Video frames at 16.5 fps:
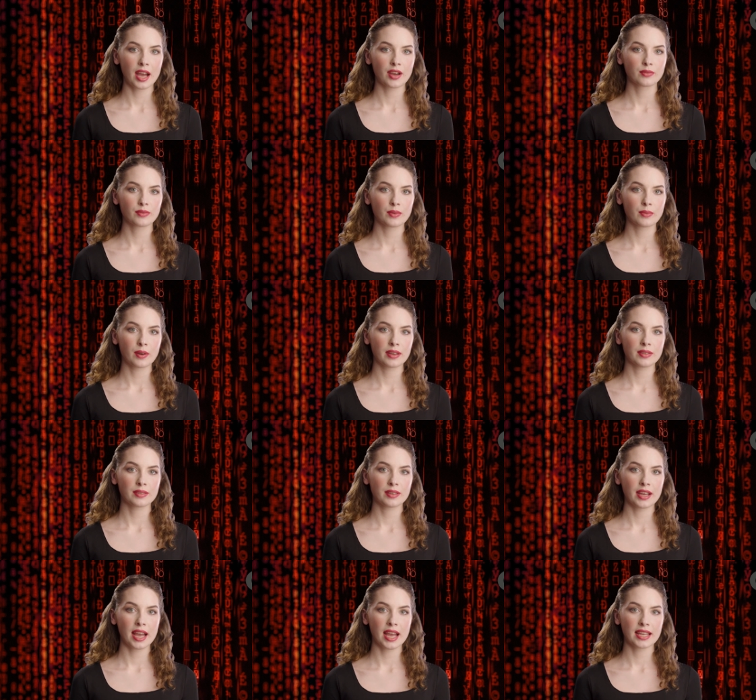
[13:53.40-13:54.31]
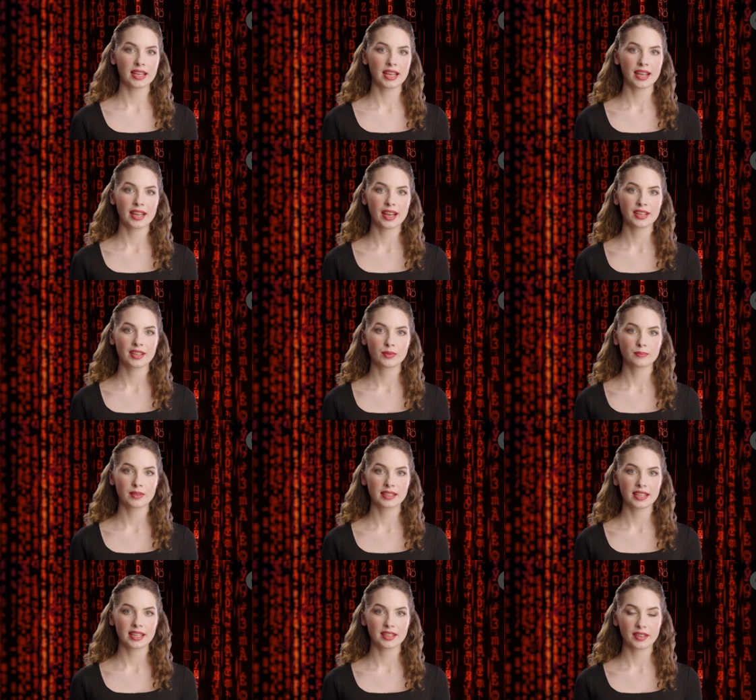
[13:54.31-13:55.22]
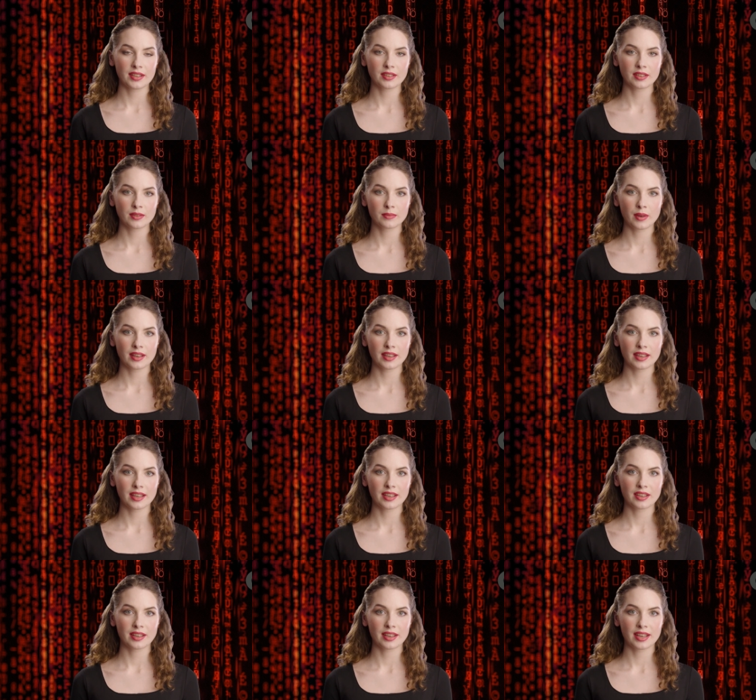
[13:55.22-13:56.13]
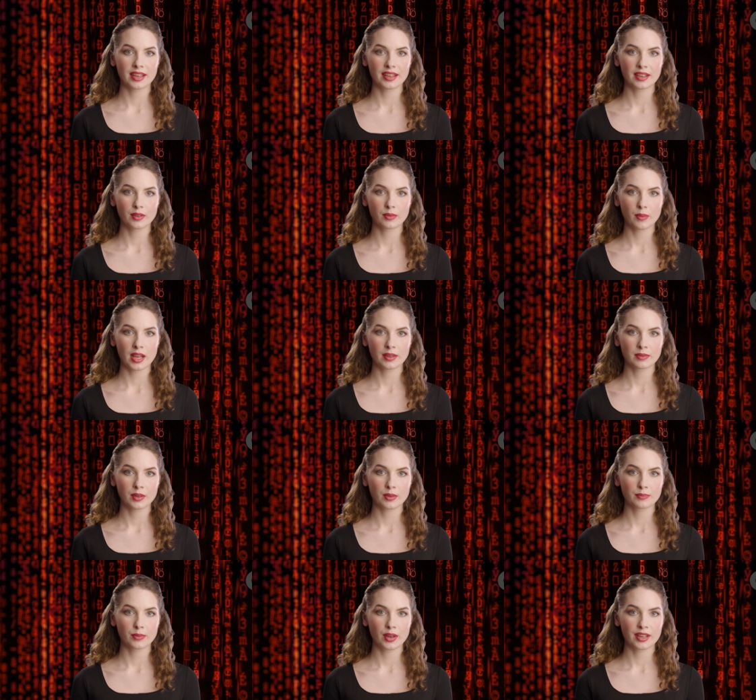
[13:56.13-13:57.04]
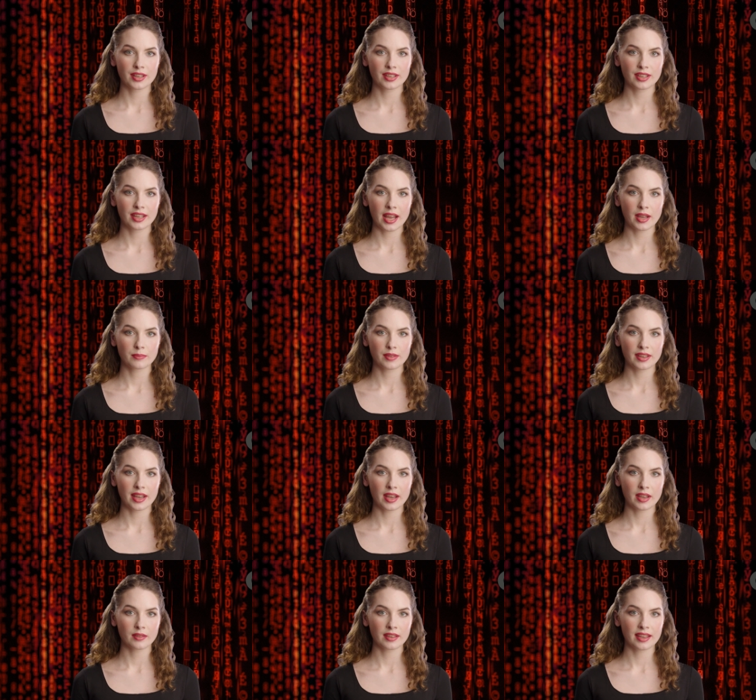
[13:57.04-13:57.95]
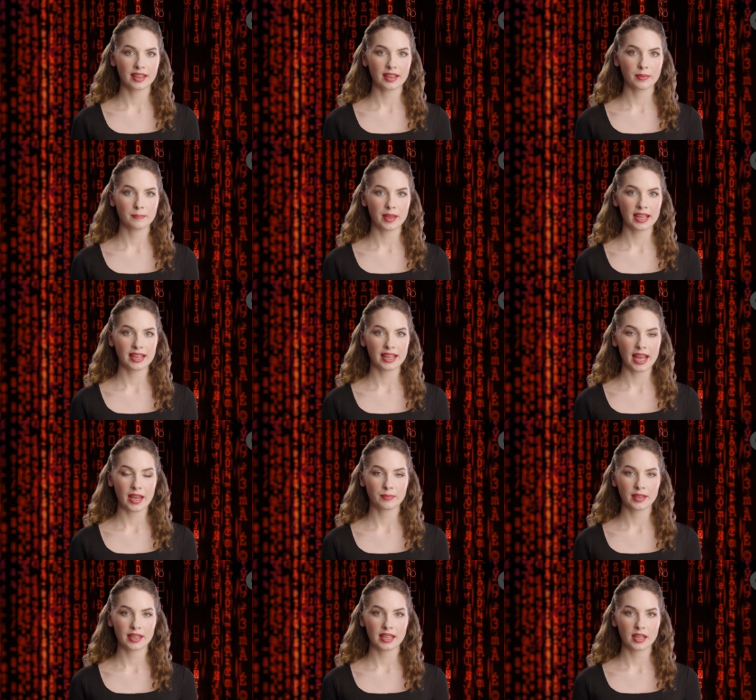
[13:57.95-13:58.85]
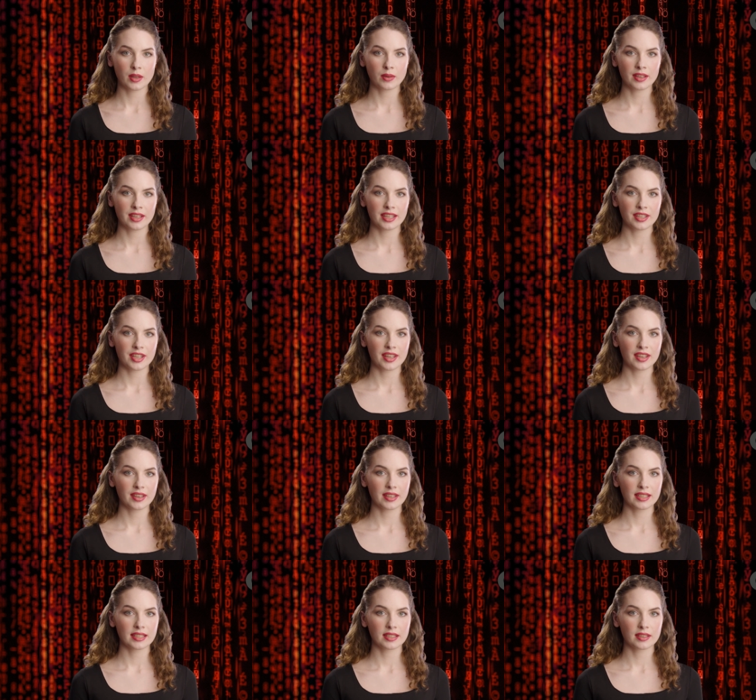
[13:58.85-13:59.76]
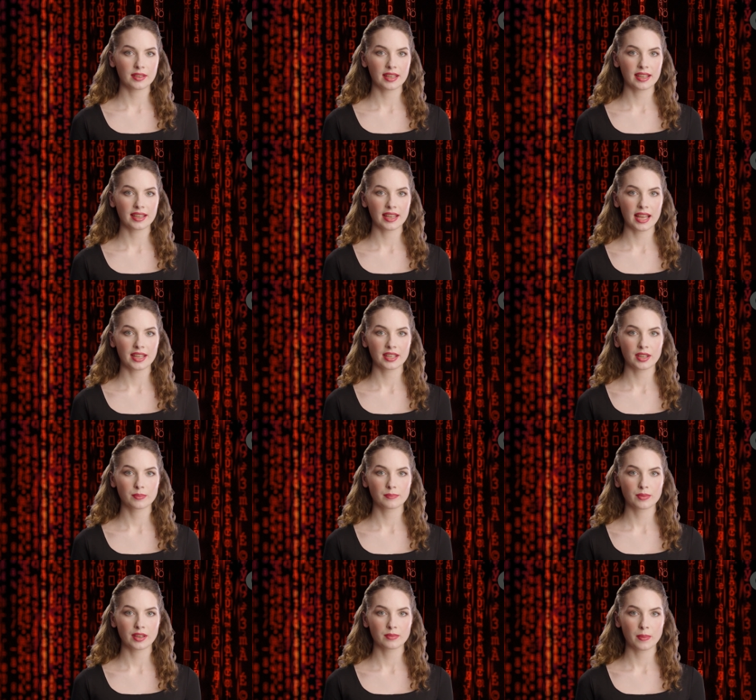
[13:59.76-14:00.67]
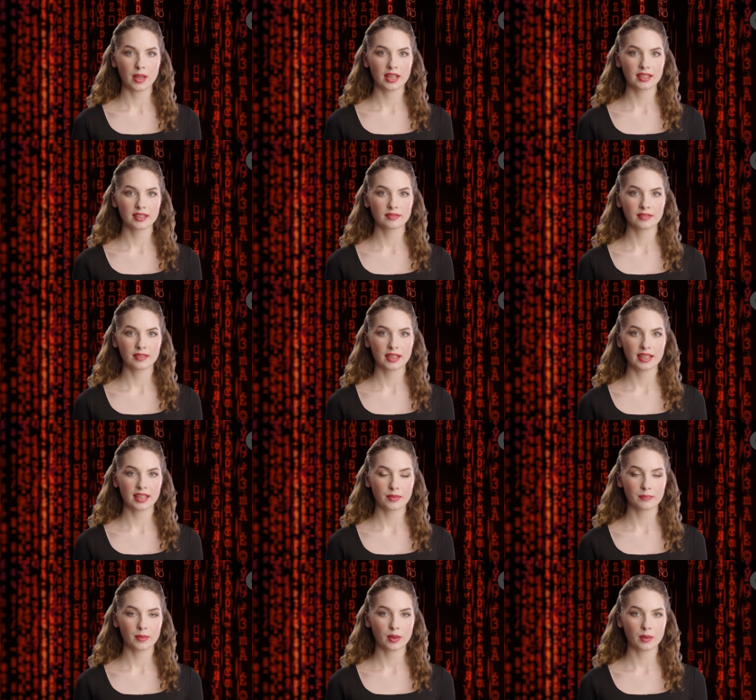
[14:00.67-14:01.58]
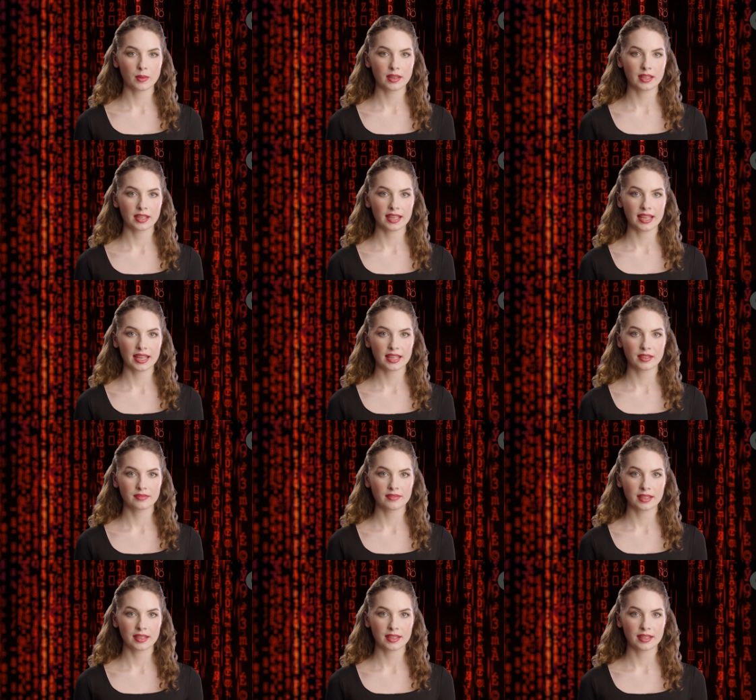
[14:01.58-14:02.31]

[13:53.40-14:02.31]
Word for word: Overall, A I has the potential to revolutionize the way we approach cybersecurity by enabling organizations to detect and respond to threats more quickly and